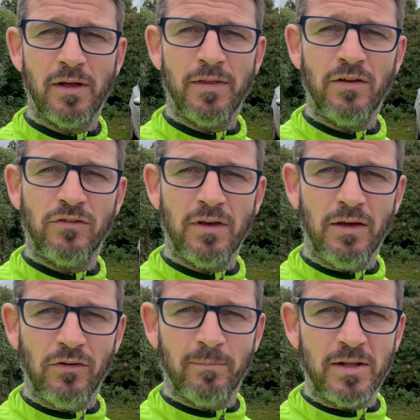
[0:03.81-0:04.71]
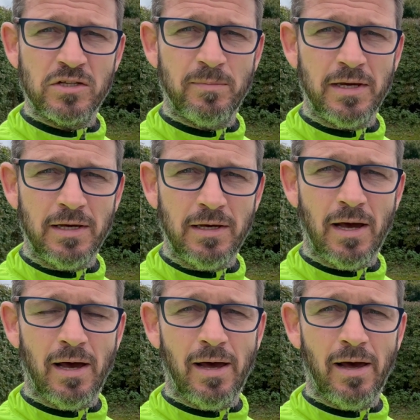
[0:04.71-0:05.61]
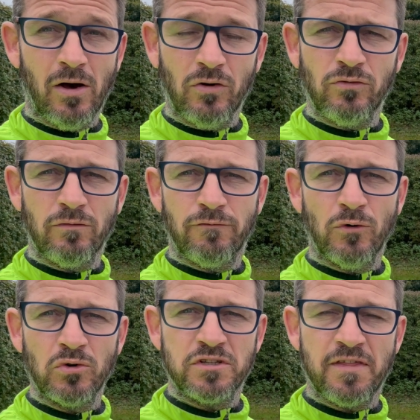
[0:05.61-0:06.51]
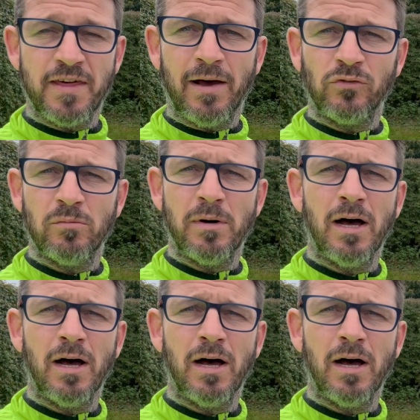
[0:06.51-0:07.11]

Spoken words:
This is meant to be a 140,000